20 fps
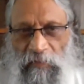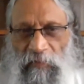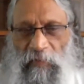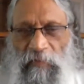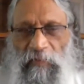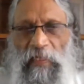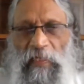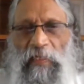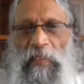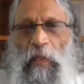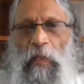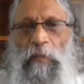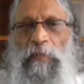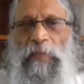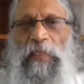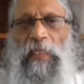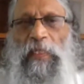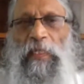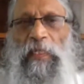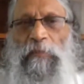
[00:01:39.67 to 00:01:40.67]
we will not
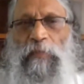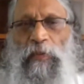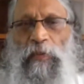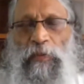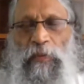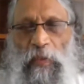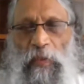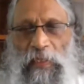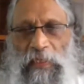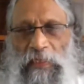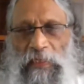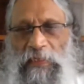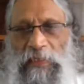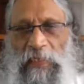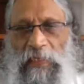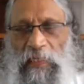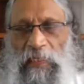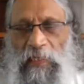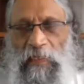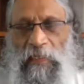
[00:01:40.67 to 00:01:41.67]
be able to
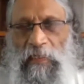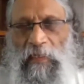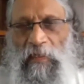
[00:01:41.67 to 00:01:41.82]
understand